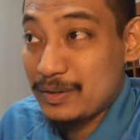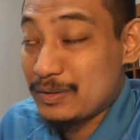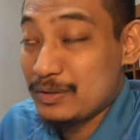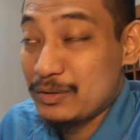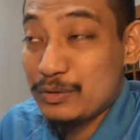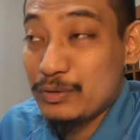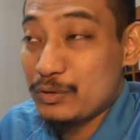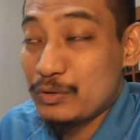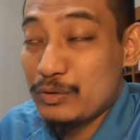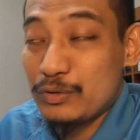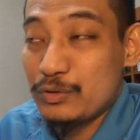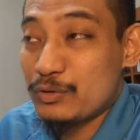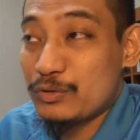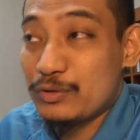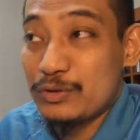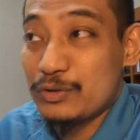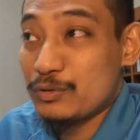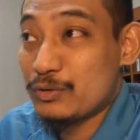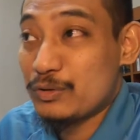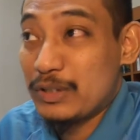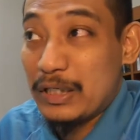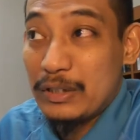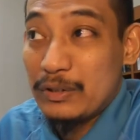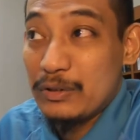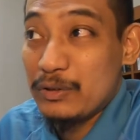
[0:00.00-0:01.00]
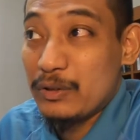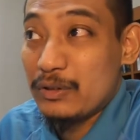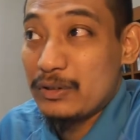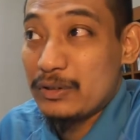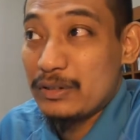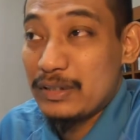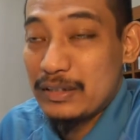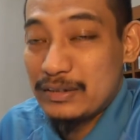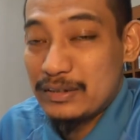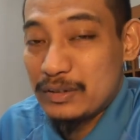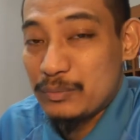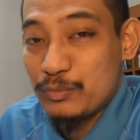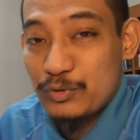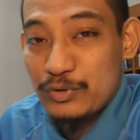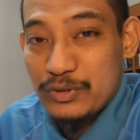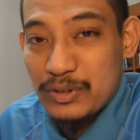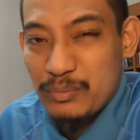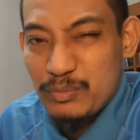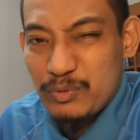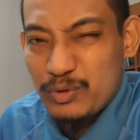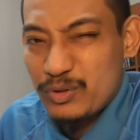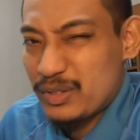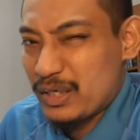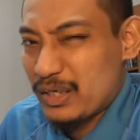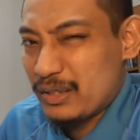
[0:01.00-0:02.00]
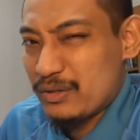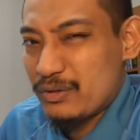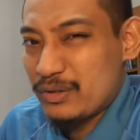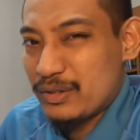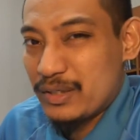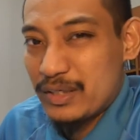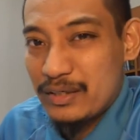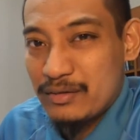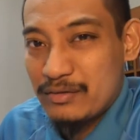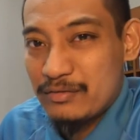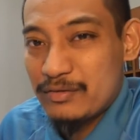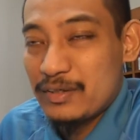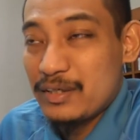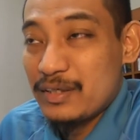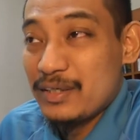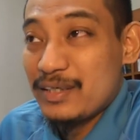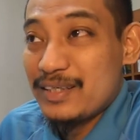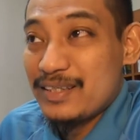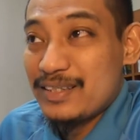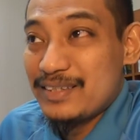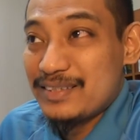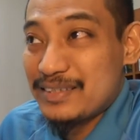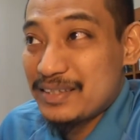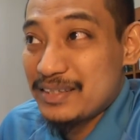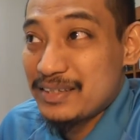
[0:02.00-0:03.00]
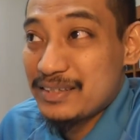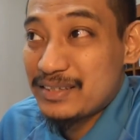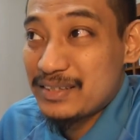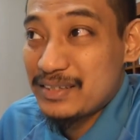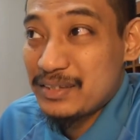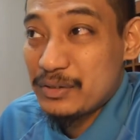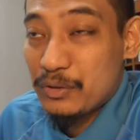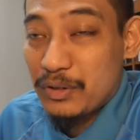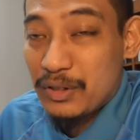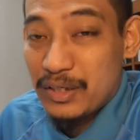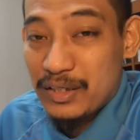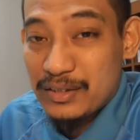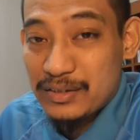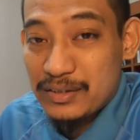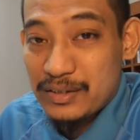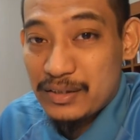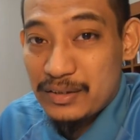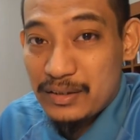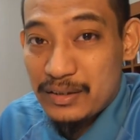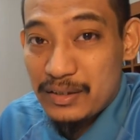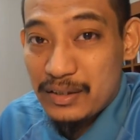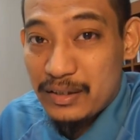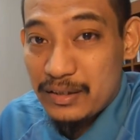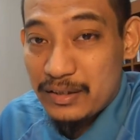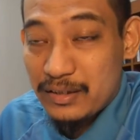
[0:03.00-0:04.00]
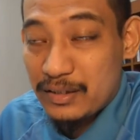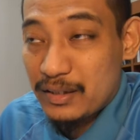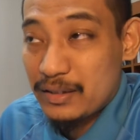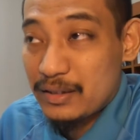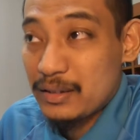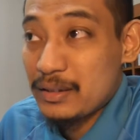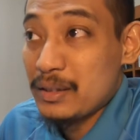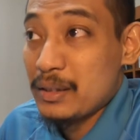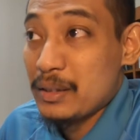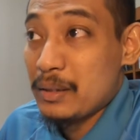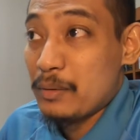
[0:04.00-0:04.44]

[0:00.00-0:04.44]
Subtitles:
You cannot, as a Muslim, you cannot have jealousy or hasad like that.